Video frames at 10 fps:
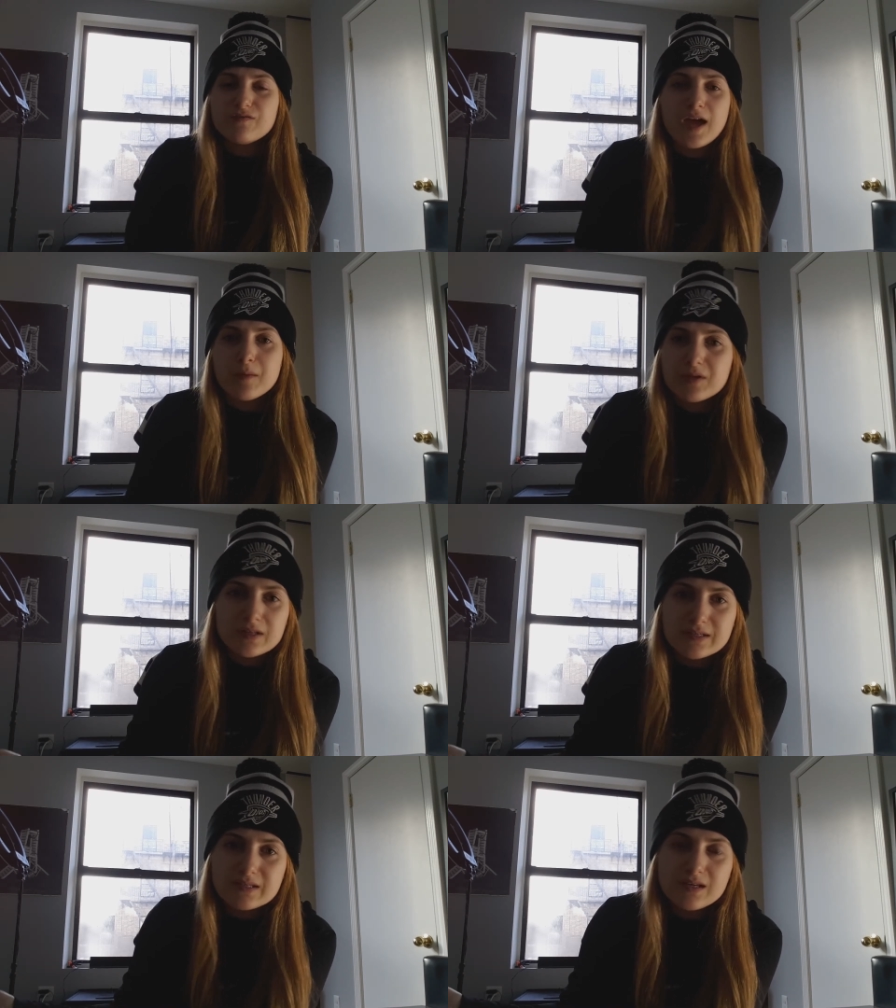
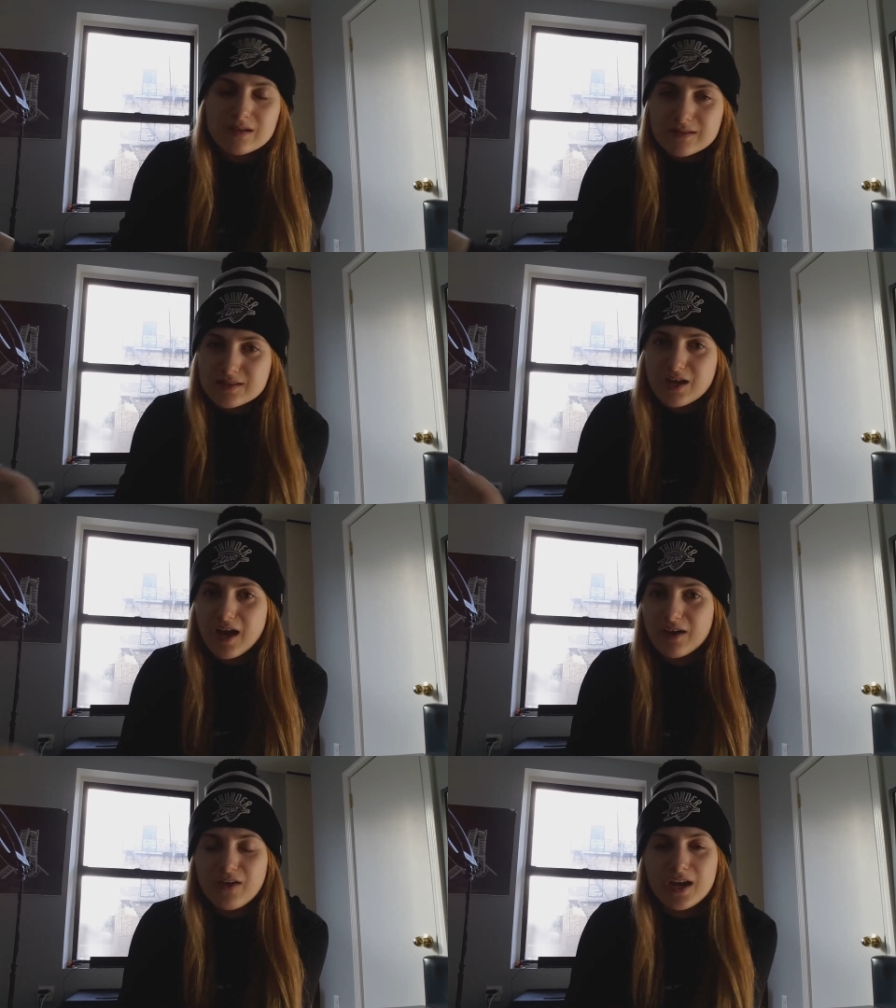fabulous seats
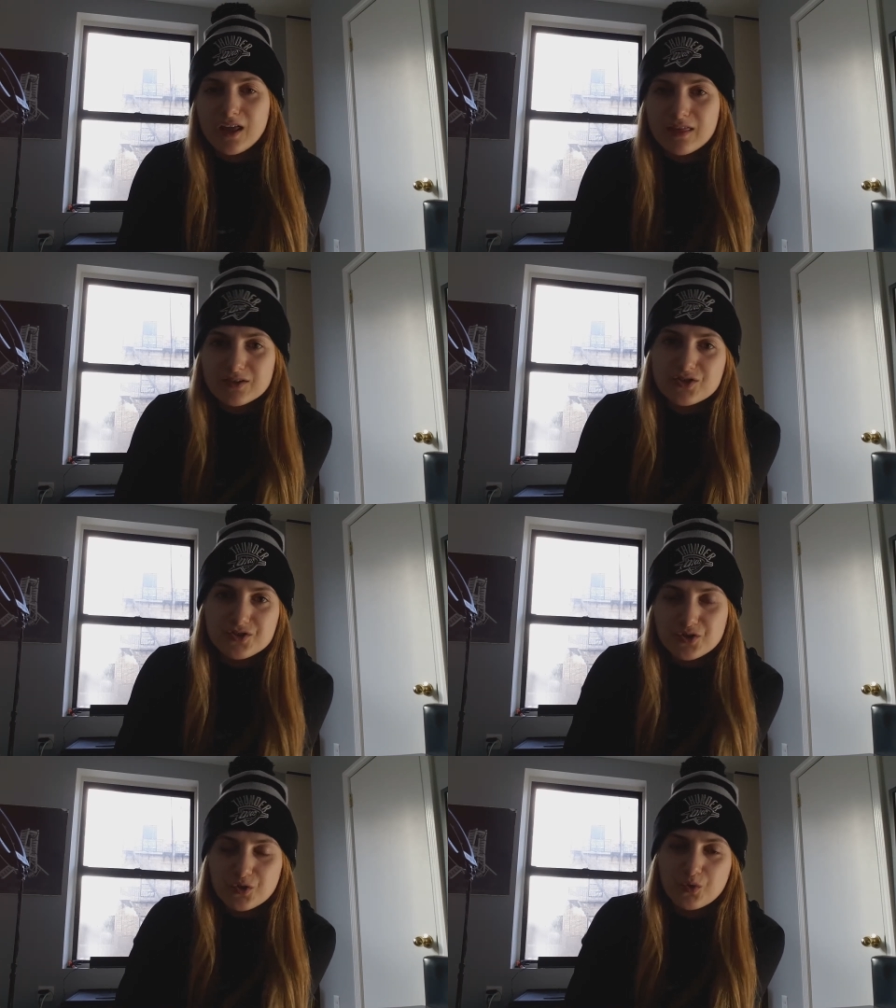have anything to
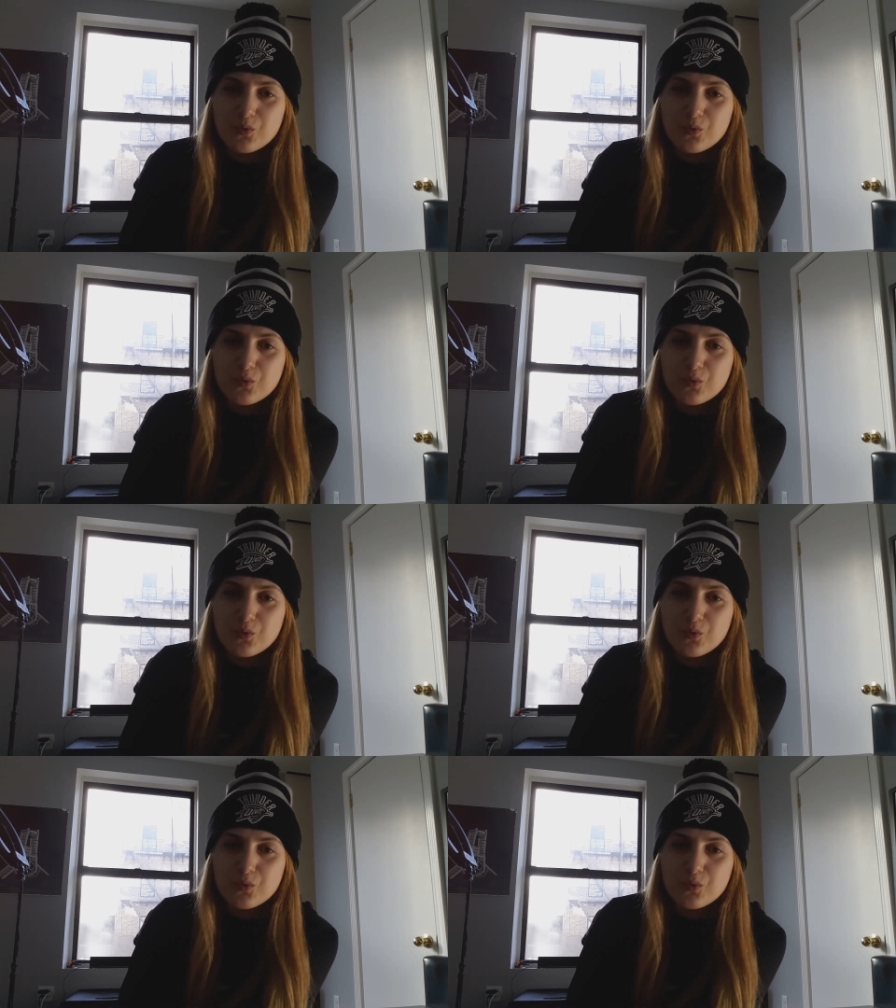do